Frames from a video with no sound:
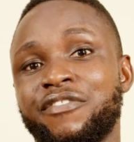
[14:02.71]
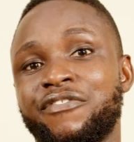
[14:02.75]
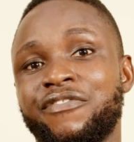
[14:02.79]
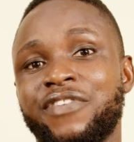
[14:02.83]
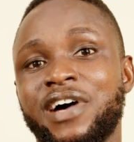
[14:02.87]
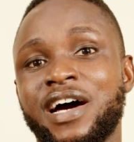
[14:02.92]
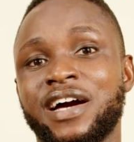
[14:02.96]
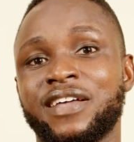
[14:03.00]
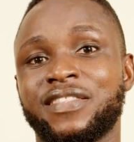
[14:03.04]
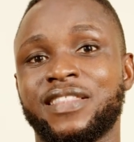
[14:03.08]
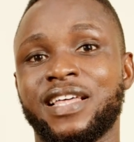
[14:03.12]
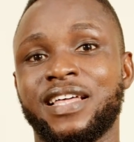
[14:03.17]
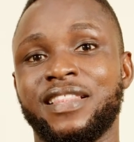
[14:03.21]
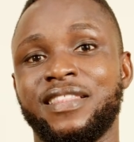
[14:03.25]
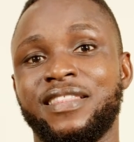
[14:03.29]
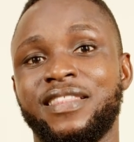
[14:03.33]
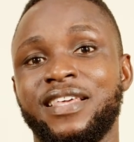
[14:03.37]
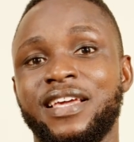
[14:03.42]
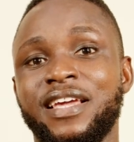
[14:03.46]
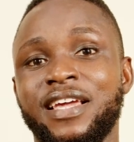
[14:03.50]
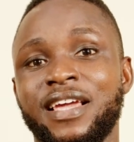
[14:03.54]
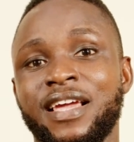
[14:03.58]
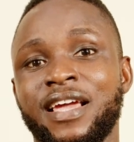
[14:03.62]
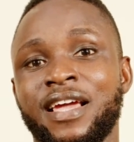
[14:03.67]
fact that
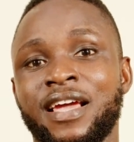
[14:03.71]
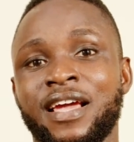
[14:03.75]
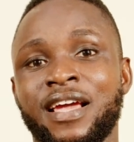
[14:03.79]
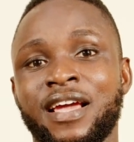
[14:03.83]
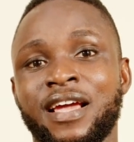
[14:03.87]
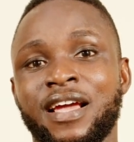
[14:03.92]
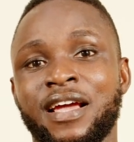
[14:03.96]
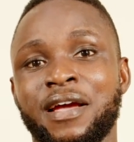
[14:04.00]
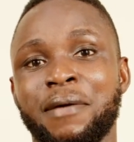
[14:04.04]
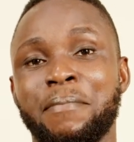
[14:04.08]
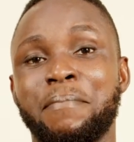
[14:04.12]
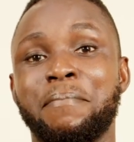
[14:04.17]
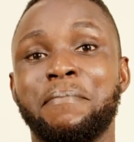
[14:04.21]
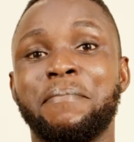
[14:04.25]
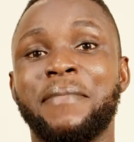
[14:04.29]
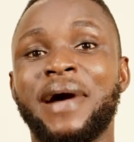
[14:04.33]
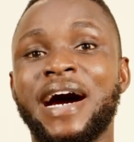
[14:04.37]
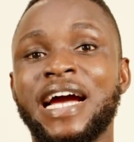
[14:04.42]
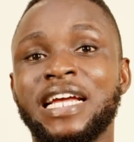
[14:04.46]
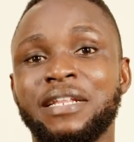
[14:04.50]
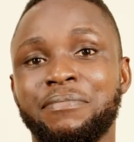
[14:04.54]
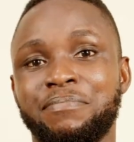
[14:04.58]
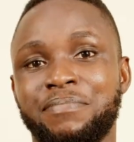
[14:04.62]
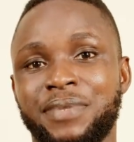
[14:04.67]
they
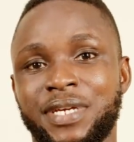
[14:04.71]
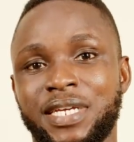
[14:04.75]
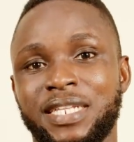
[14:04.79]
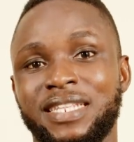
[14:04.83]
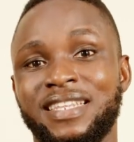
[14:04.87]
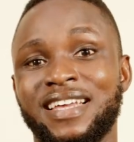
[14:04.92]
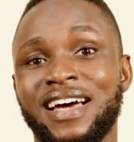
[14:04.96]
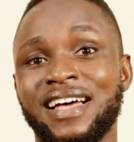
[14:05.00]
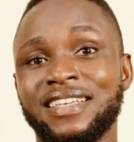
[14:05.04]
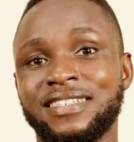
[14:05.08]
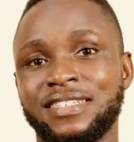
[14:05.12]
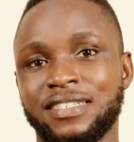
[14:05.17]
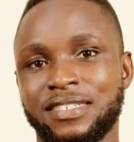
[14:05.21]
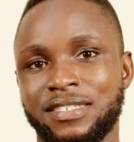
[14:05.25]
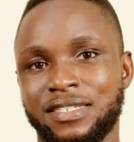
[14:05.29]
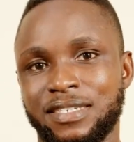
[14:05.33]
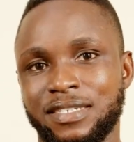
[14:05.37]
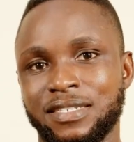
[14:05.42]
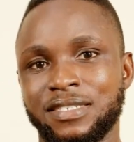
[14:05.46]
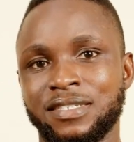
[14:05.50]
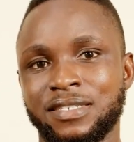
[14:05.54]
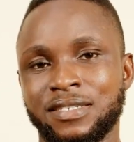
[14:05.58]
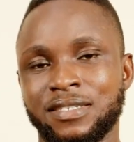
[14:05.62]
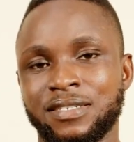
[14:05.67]
might be
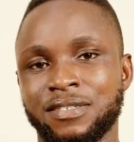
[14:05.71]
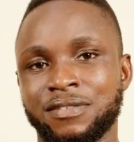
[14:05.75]
narcissists,